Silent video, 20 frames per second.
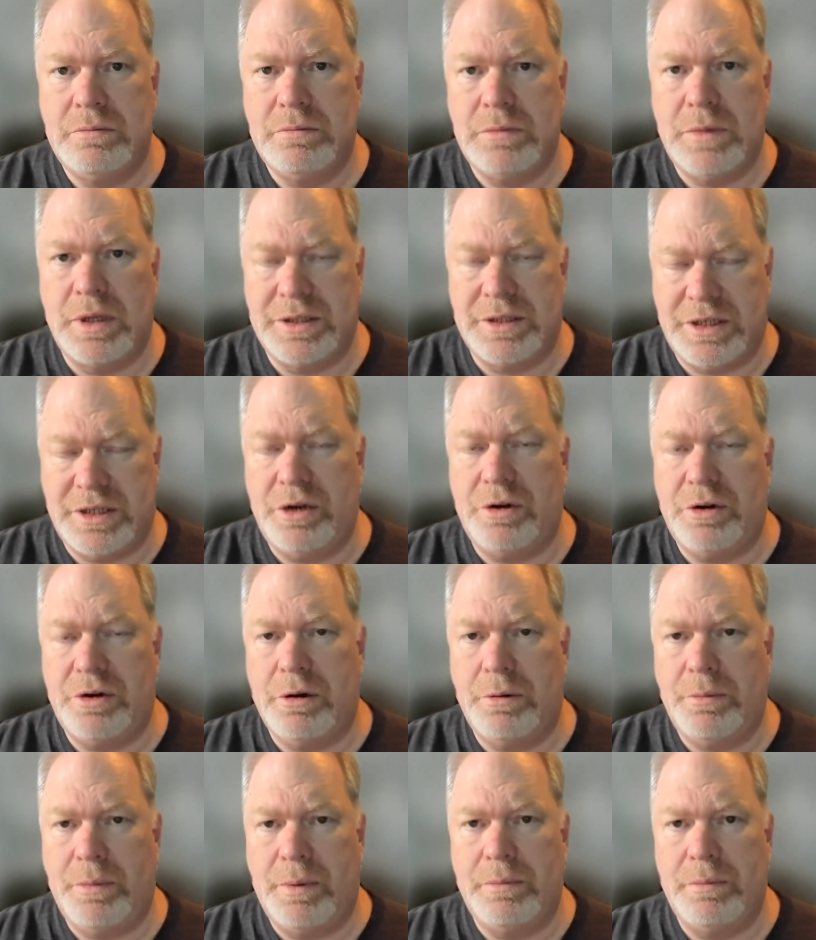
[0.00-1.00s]
Seek your
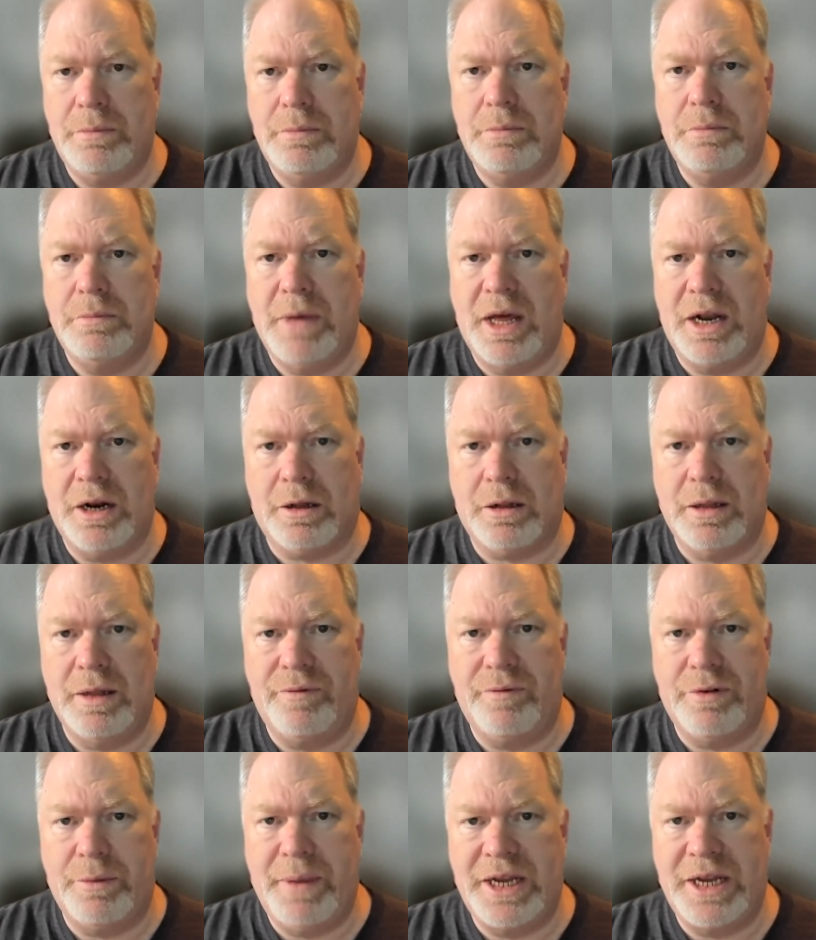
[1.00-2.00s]
own medical
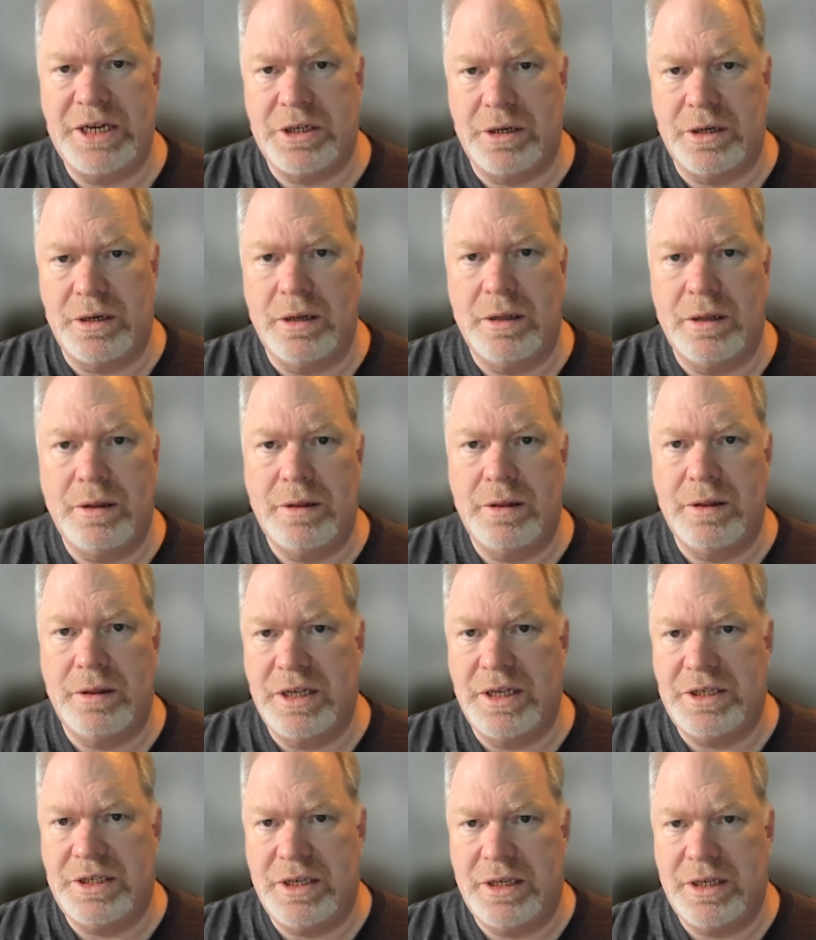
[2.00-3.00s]
information.
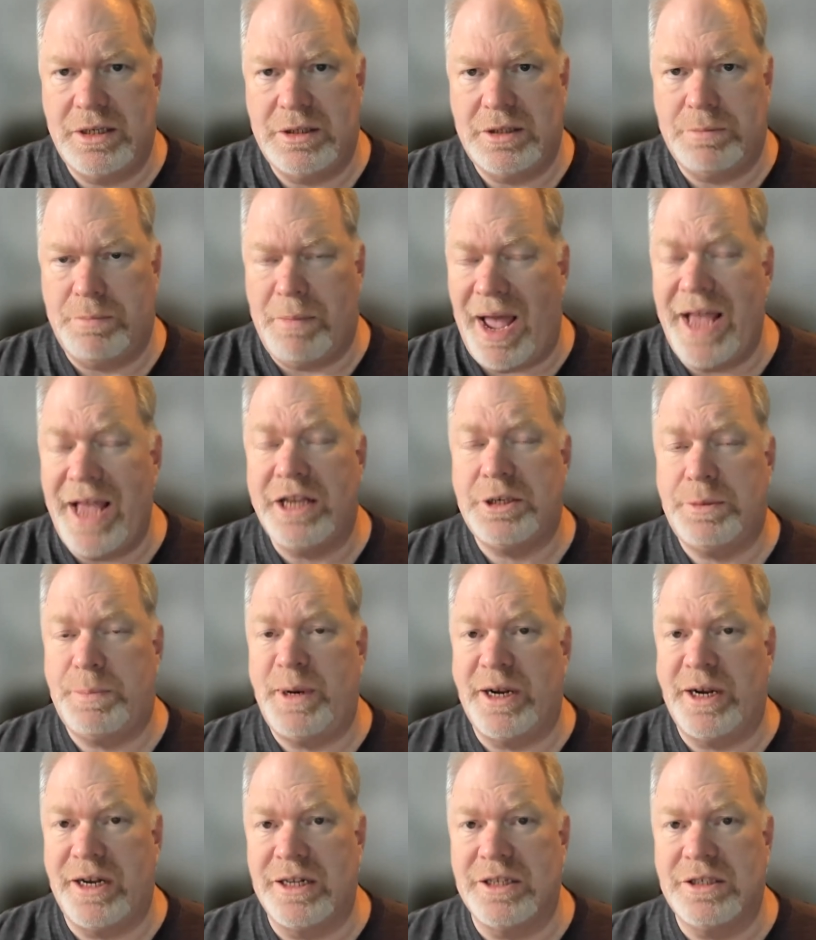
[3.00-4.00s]
This is my
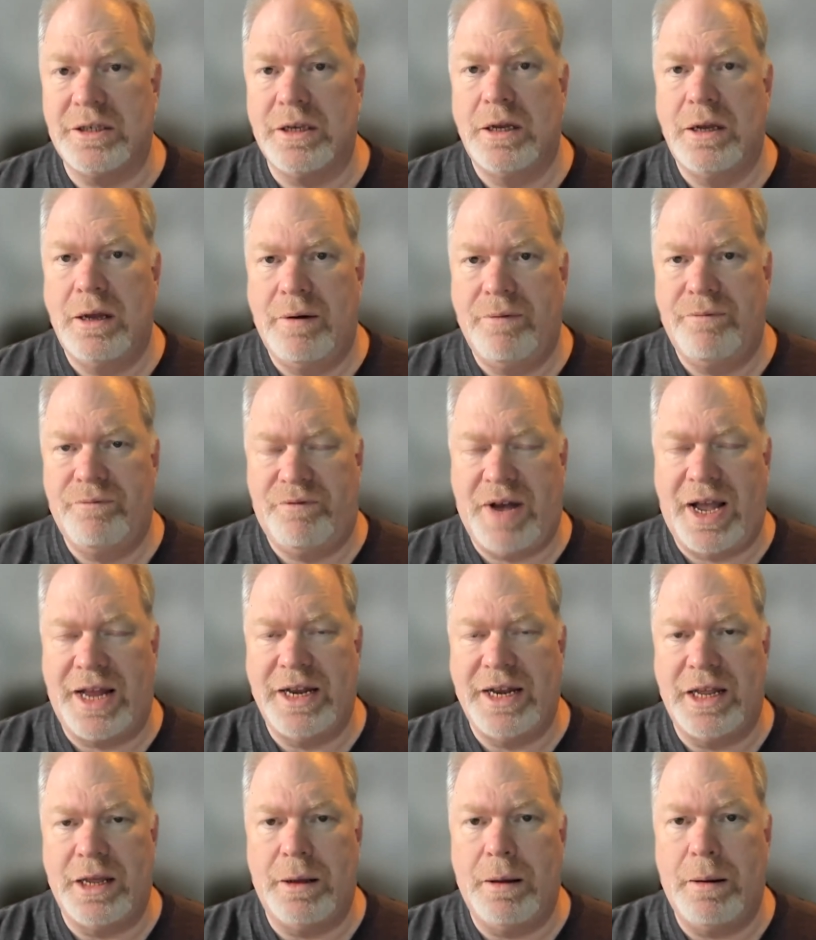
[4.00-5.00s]
experience
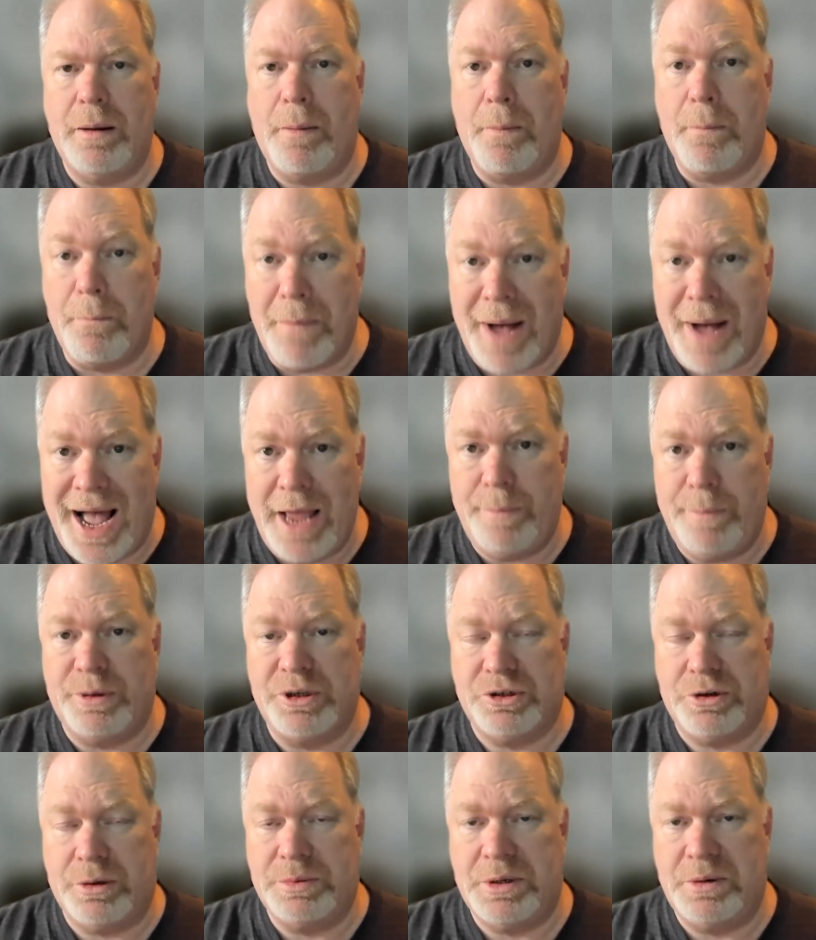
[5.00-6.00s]
finding my
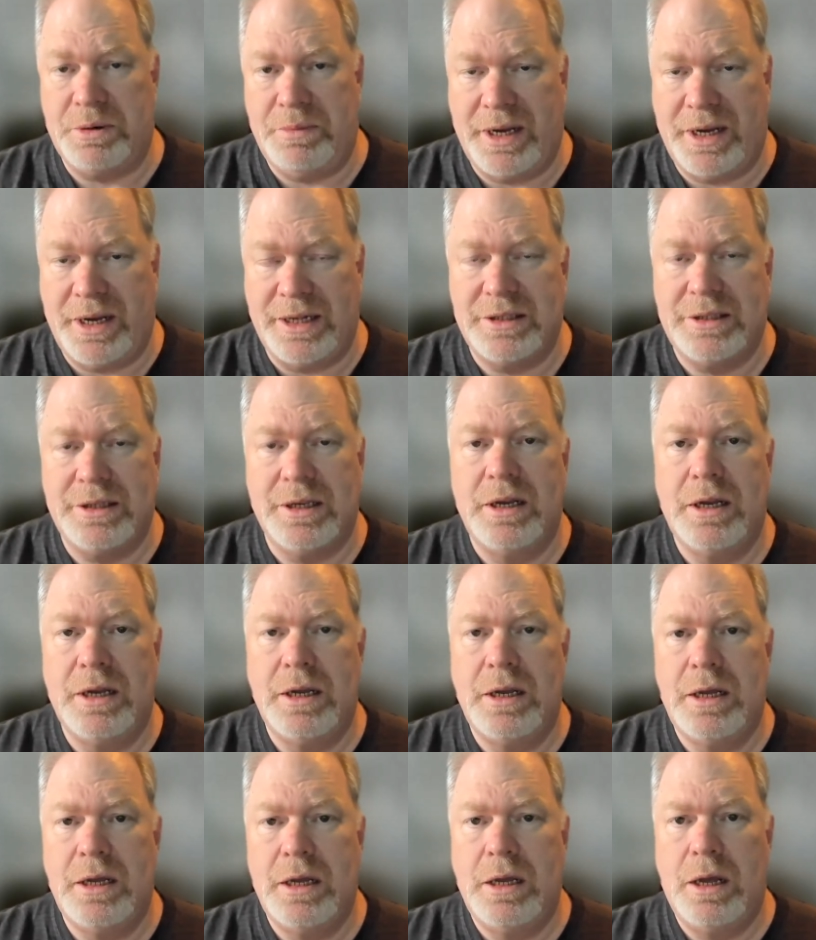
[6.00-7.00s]
prescription meds
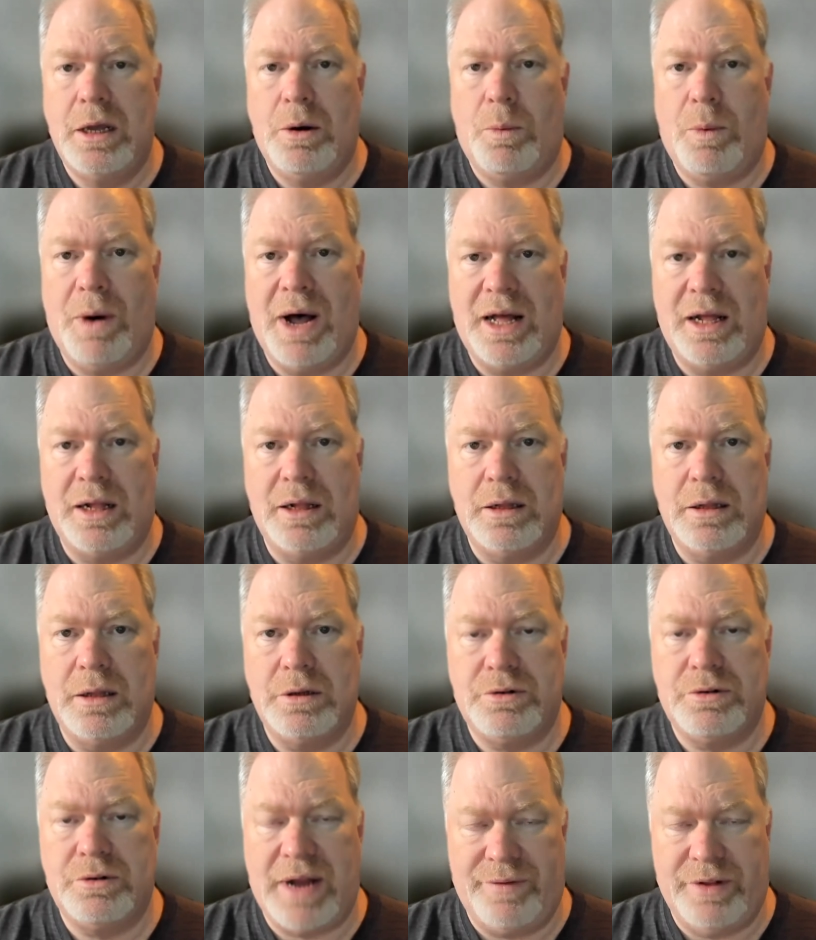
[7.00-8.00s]
while
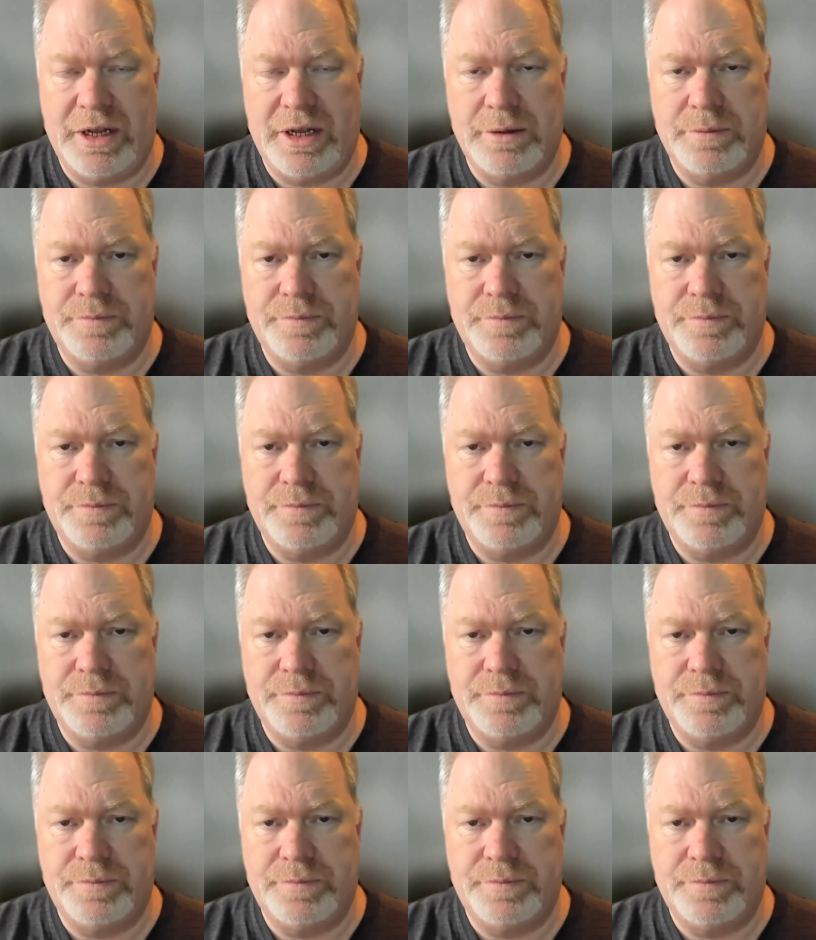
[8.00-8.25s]
traveling.